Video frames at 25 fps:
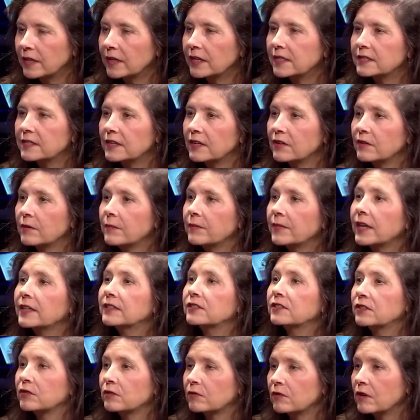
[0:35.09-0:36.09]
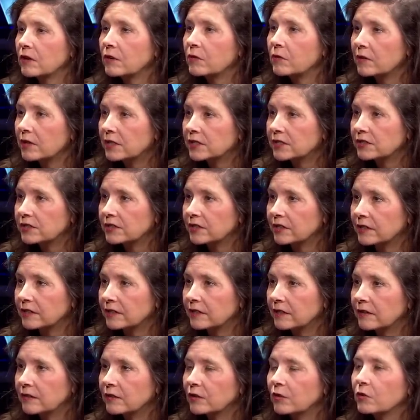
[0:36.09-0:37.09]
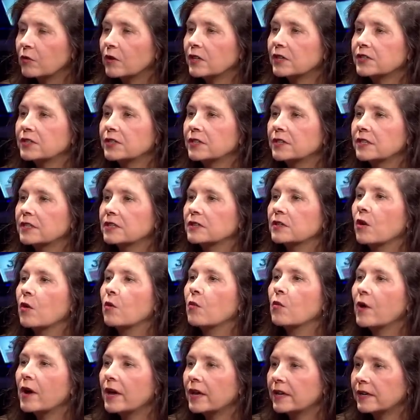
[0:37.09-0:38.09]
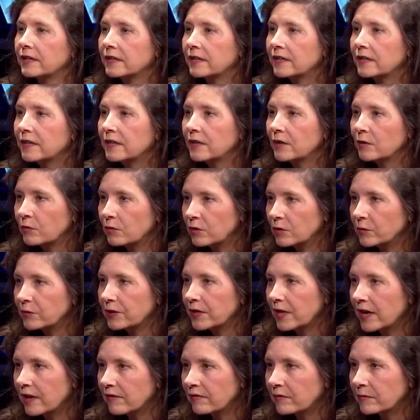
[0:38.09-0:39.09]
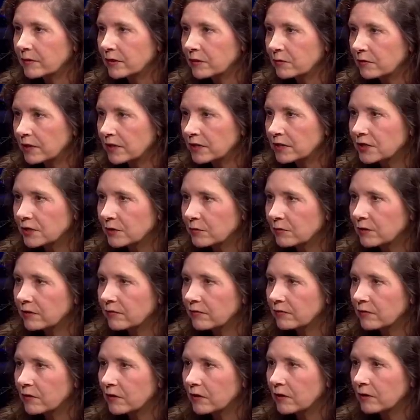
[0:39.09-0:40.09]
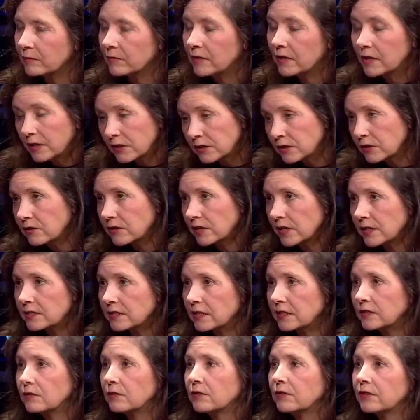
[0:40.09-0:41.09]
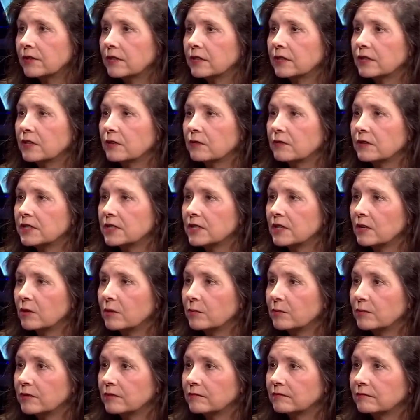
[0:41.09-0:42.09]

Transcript: And I tell them that's the wrong question. The question is, when will we have immigration reform? So yes, I do think there is hope.